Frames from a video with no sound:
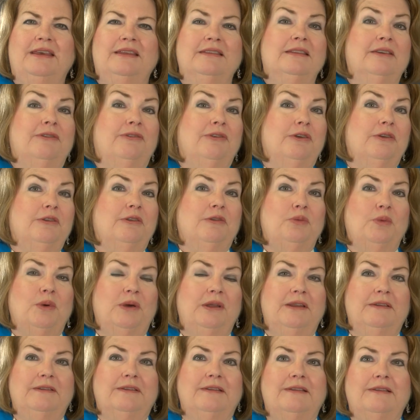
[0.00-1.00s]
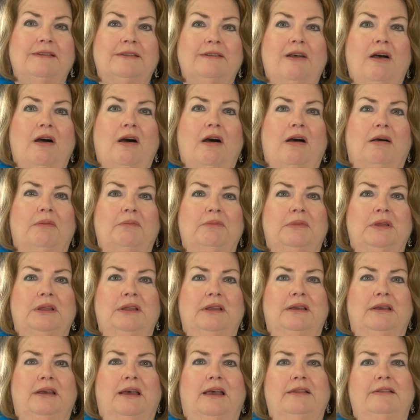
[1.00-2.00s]
The first one is a psalm,
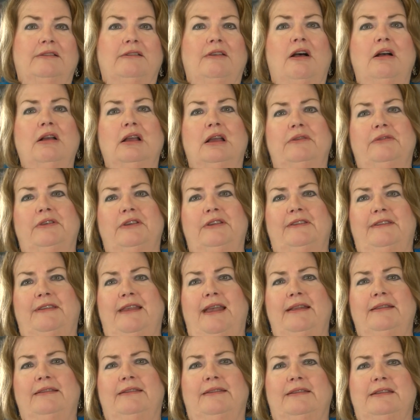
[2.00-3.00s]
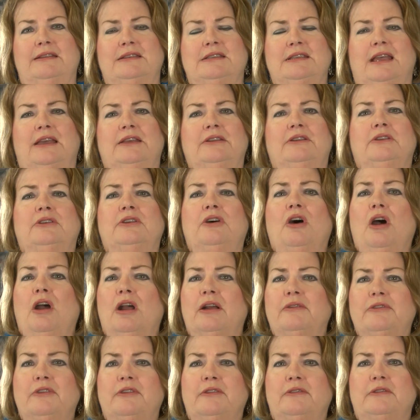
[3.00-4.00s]
a song of ascents entitled A
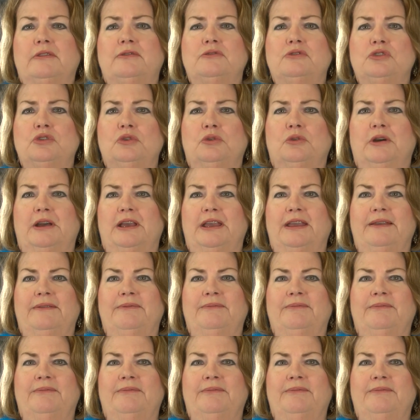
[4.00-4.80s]
Harvest of Joy.